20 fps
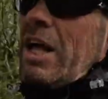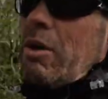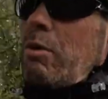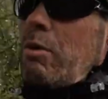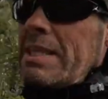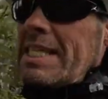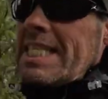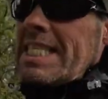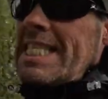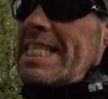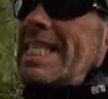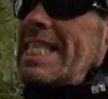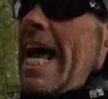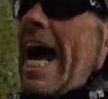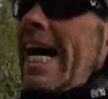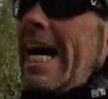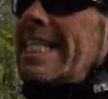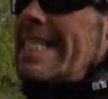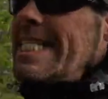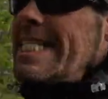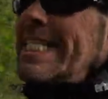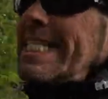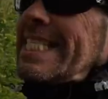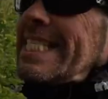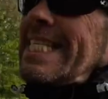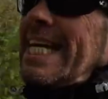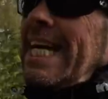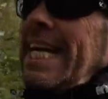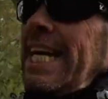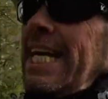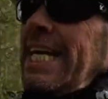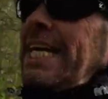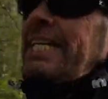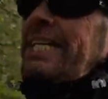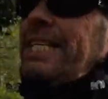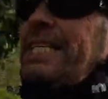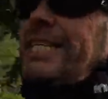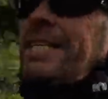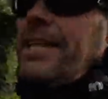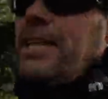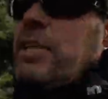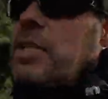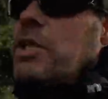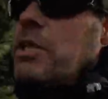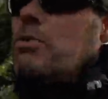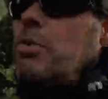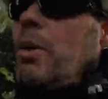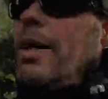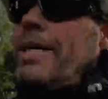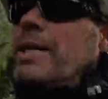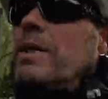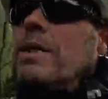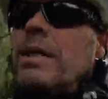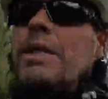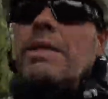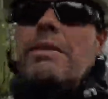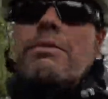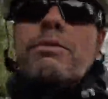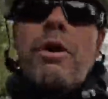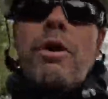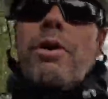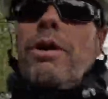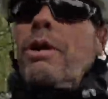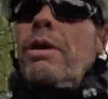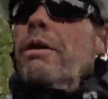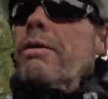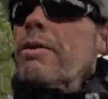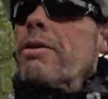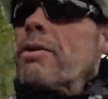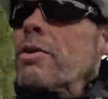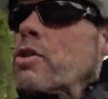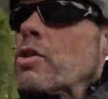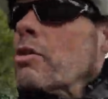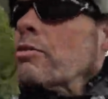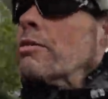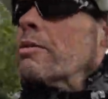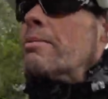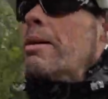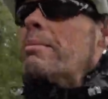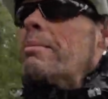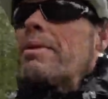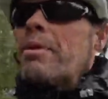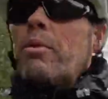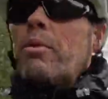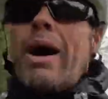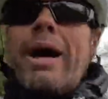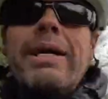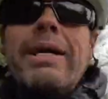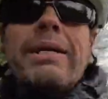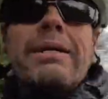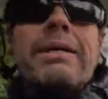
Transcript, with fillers: What's that? Isn't that wheel? Right, I've got to try and remember the way.